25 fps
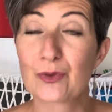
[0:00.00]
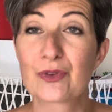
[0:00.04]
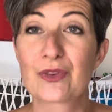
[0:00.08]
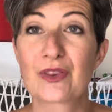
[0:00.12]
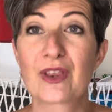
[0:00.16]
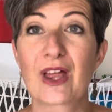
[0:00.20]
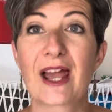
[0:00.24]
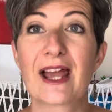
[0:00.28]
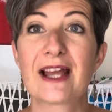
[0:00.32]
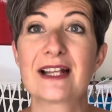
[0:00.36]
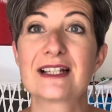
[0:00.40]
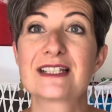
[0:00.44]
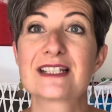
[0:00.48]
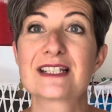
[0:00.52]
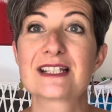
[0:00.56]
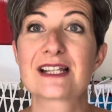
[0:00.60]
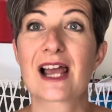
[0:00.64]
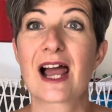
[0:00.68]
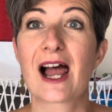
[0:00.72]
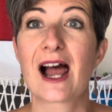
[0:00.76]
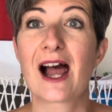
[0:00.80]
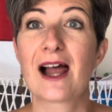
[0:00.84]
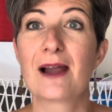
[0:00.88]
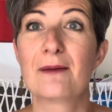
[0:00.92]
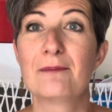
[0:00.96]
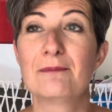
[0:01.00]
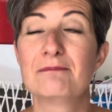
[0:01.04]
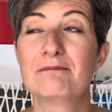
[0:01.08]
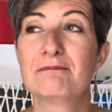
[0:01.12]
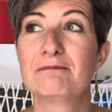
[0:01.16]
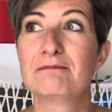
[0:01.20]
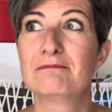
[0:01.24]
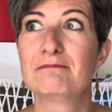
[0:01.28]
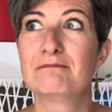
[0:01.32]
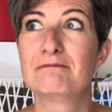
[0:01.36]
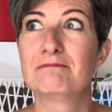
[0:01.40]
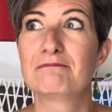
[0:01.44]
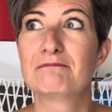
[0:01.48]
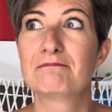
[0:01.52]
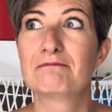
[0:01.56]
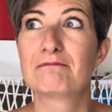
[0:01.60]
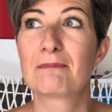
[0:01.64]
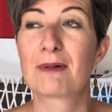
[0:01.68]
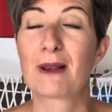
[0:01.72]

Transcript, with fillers: that I'm